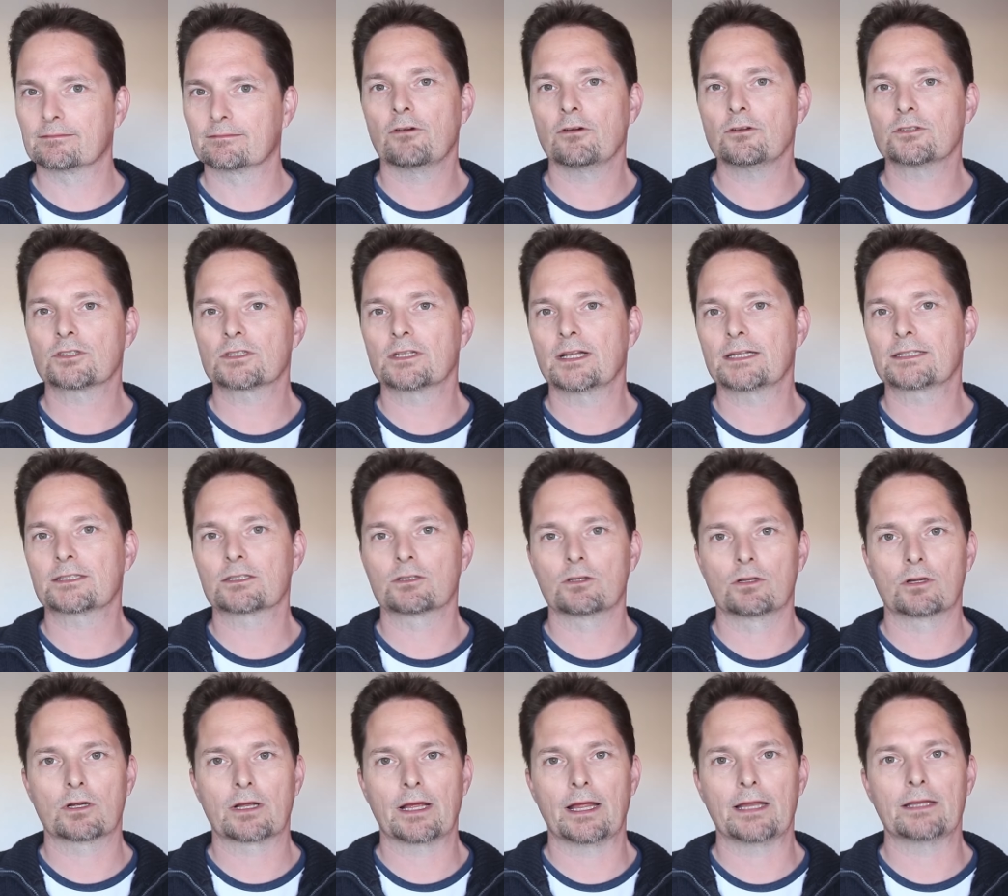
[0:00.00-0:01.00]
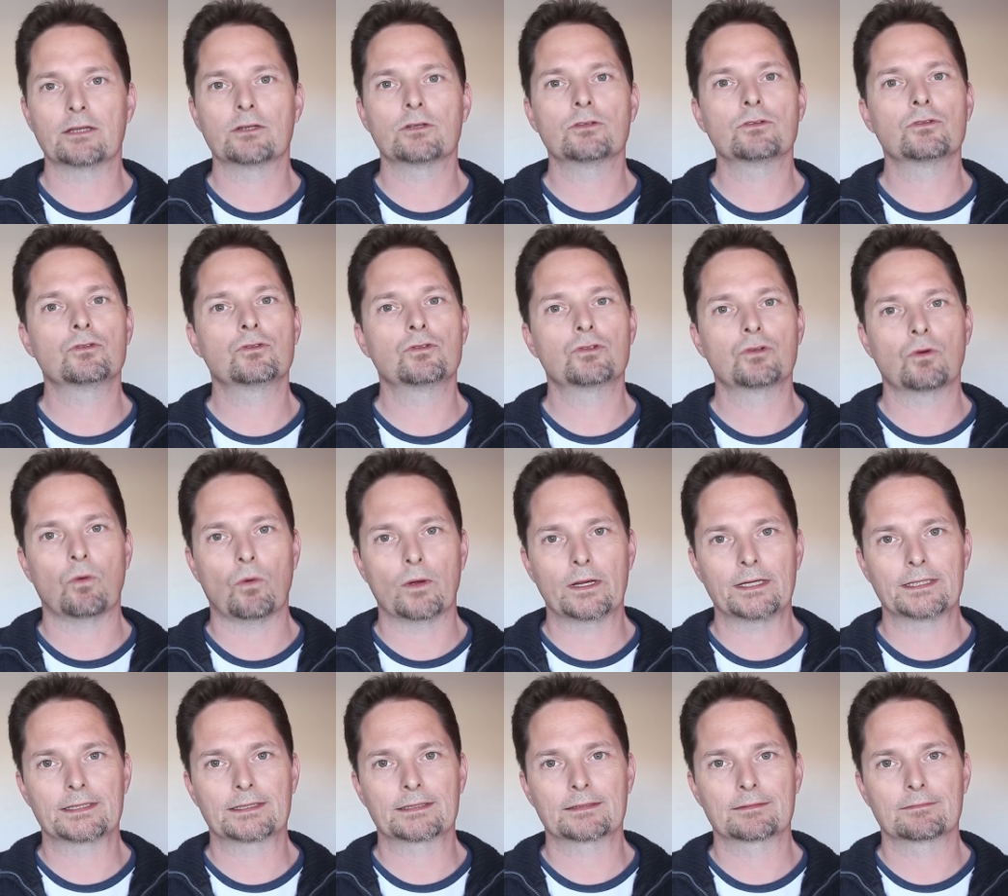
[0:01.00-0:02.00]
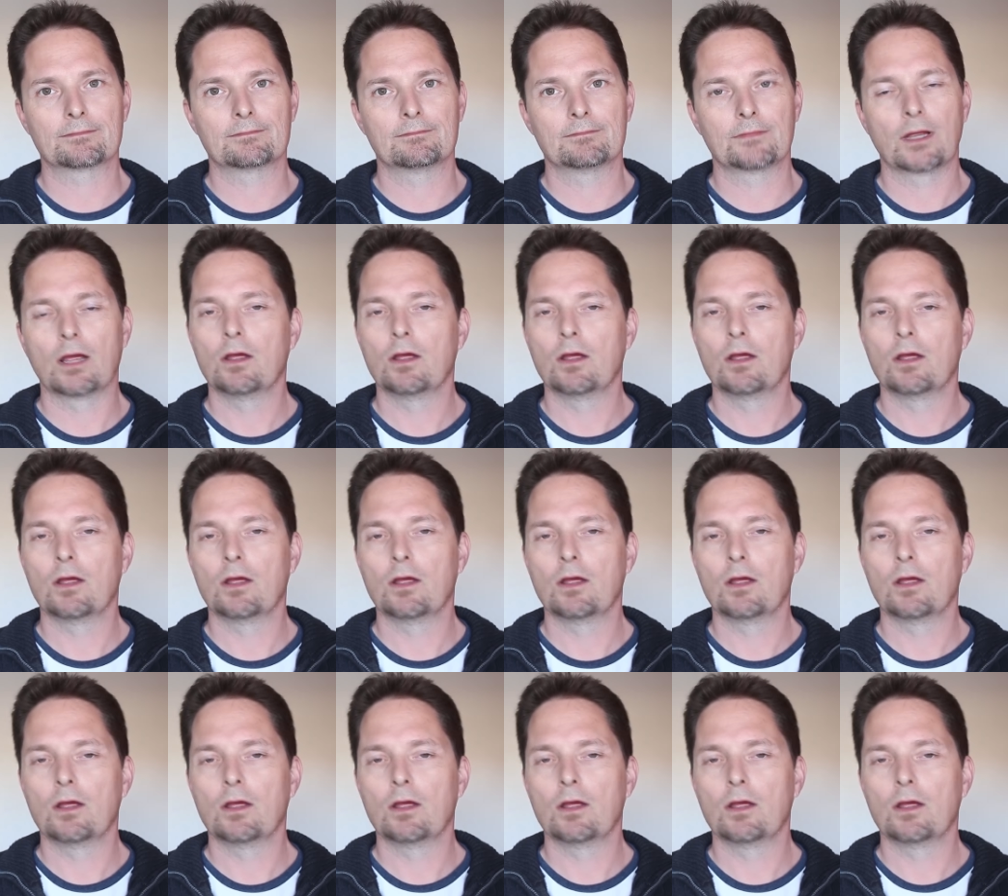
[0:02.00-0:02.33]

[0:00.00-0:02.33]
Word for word: First, let's look at choice.